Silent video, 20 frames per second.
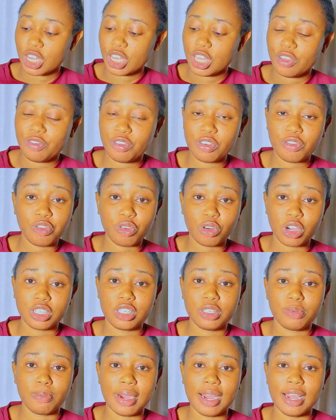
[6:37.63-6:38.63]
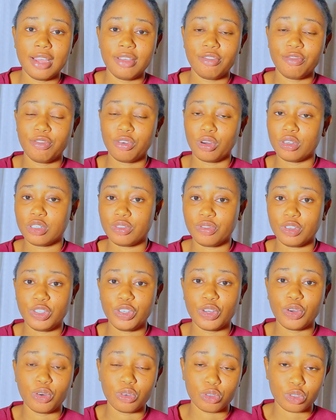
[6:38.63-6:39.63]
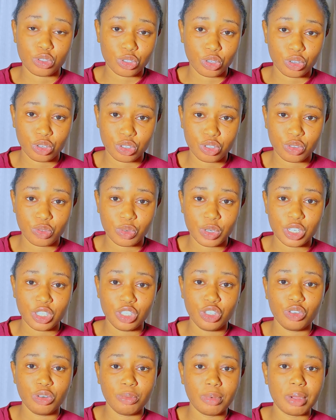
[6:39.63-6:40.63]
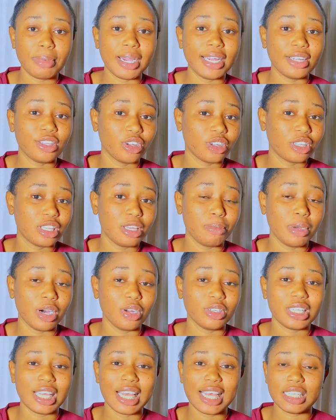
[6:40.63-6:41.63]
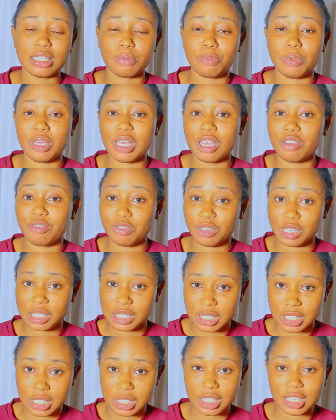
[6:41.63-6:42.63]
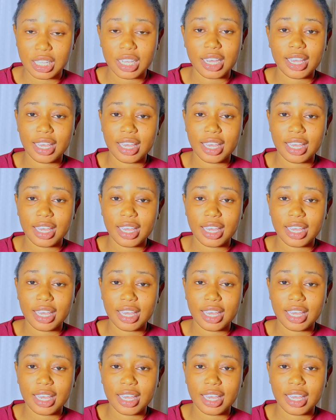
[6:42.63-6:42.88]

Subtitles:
If you've watched my first video on sunscreen, you remember I talked about SPF rating.